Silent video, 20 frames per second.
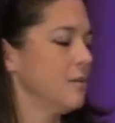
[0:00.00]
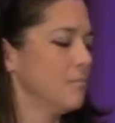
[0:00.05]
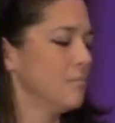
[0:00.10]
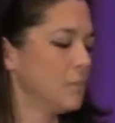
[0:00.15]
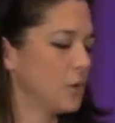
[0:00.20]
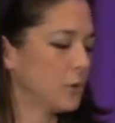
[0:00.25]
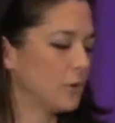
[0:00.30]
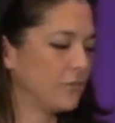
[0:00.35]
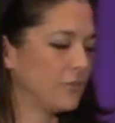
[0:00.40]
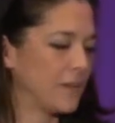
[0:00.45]

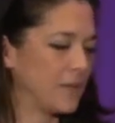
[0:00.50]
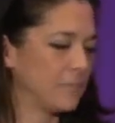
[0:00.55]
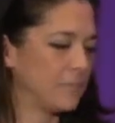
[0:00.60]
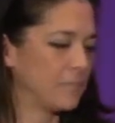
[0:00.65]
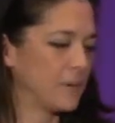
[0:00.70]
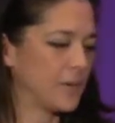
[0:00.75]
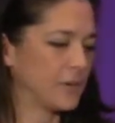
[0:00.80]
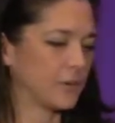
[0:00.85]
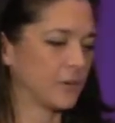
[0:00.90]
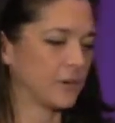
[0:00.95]
motivate
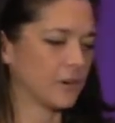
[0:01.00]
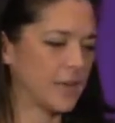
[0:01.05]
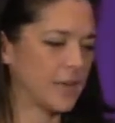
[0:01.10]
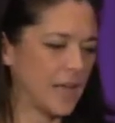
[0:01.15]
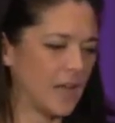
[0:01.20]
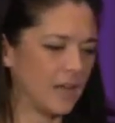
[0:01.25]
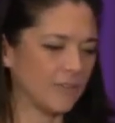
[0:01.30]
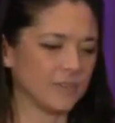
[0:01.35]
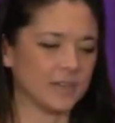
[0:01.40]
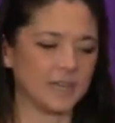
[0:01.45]
better,
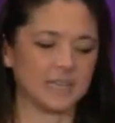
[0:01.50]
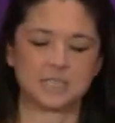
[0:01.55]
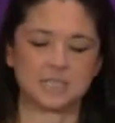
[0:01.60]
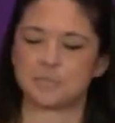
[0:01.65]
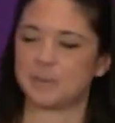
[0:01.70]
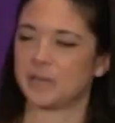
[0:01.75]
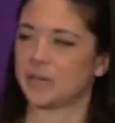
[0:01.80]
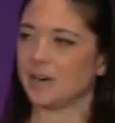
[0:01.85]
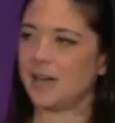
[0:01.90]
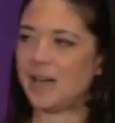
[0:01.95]
galvanize
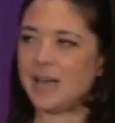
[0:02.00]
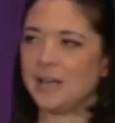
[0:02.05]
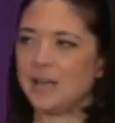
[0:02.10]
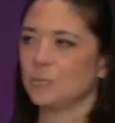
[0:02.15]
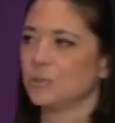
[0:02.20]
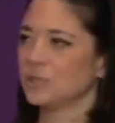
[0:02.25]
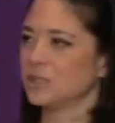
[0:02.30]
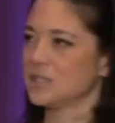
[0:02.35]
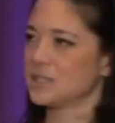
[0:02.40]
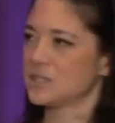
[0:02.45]
better, I
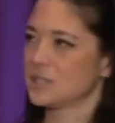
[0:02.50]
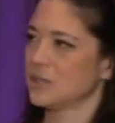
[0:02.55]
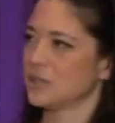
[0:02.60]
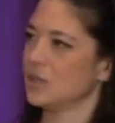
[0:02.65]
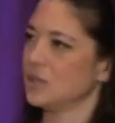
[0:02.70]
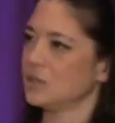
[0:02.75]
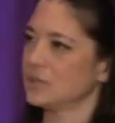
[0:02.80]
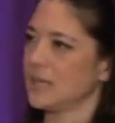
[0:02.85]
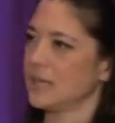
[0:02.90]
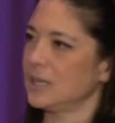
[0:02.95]
will listen
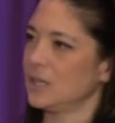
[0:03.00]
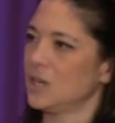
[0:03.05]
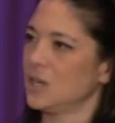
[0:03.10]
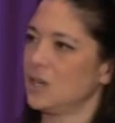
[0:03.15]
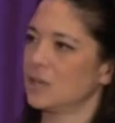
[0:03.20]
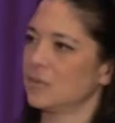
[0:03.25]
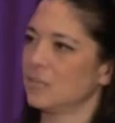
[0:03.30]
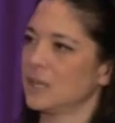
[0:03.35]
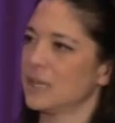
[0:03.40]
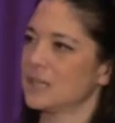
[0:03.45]
all day
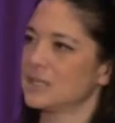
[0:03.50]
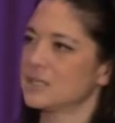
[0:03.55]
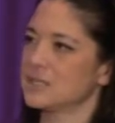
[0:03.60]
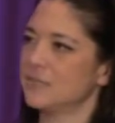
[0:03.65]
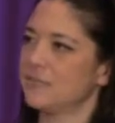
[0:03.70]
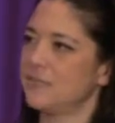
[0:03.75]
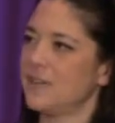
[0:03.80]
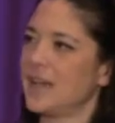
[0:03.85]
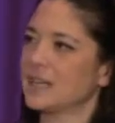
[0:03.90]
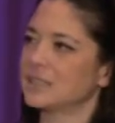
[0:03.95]
long, because the
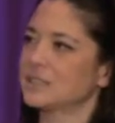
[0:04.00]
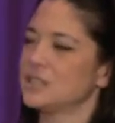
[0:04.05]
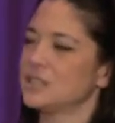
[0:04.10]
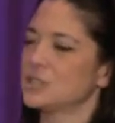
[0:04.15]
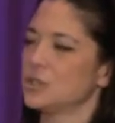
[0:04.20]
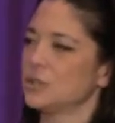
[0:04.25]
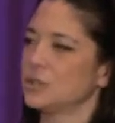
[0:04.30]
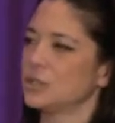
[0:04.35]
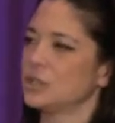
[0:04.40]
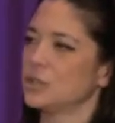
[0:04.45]
fact
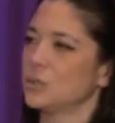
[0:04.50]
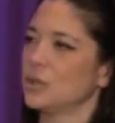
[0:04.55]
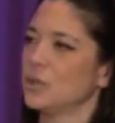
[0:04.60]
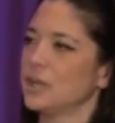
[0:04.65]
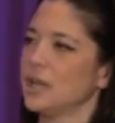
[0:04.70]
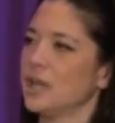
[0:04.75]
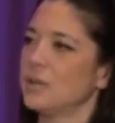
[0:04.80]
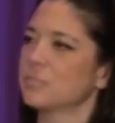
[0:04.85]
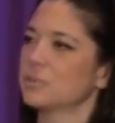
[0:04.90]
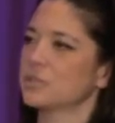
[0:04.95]
is only
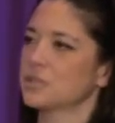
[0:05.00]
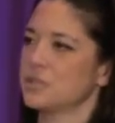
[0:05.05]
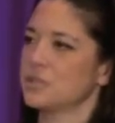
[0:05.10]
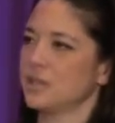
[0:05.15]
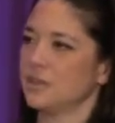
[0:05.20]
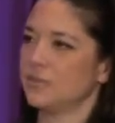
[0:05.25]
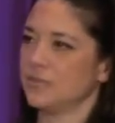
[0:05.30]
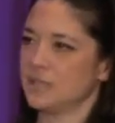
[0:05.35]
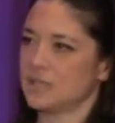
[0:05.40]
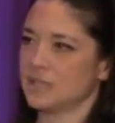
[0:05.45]

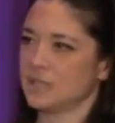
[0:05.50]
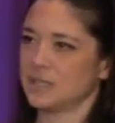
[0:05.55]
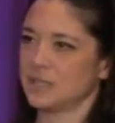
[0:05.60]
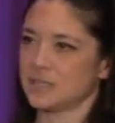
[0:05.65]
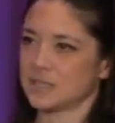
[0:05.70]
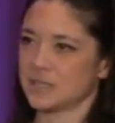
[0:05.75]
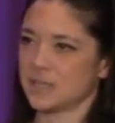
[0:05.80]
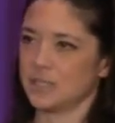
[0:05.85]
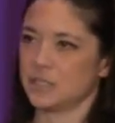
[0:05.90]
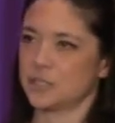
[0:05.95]
28% of us in
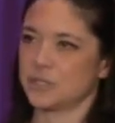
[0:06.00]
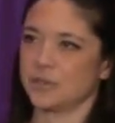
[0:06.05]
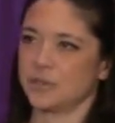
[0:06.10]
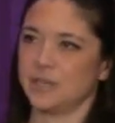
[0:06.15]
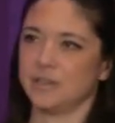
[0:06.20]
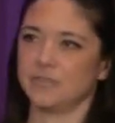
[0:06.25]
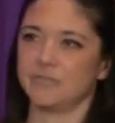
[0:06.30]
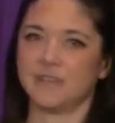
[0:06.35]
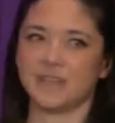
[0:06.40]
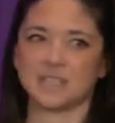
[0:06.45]
this country
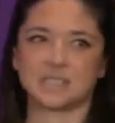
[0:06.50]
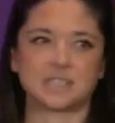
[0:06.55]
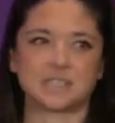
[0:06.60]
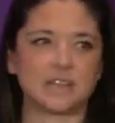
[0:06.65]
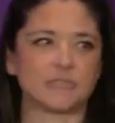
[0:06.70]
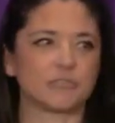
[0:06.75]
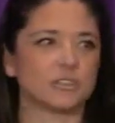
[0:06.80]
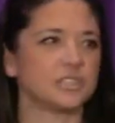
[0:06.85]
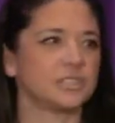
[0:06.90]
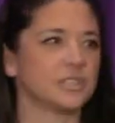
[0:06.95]
invest
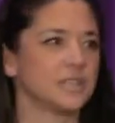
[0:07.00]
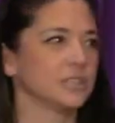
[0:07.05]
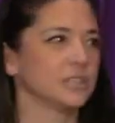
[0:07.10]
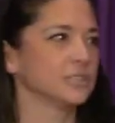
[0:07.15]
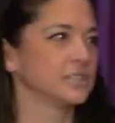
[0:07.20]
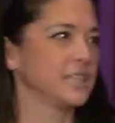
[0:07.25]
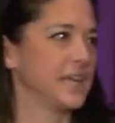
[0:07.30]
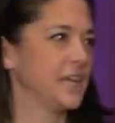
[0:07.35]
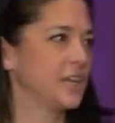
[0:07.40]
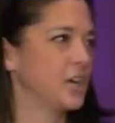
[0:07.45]
every single
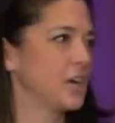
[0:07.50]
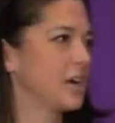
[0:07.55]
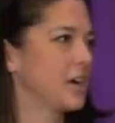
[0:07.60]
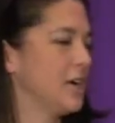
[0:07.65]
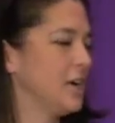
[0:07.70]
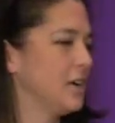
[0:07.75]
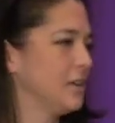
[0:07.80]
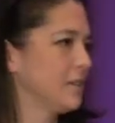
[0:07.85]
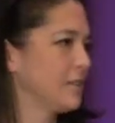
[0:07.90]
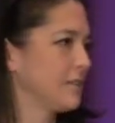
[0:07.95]
day in our
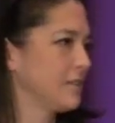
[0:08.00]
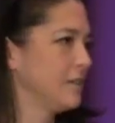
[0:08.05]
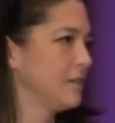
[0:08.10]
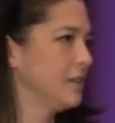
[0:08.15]
health.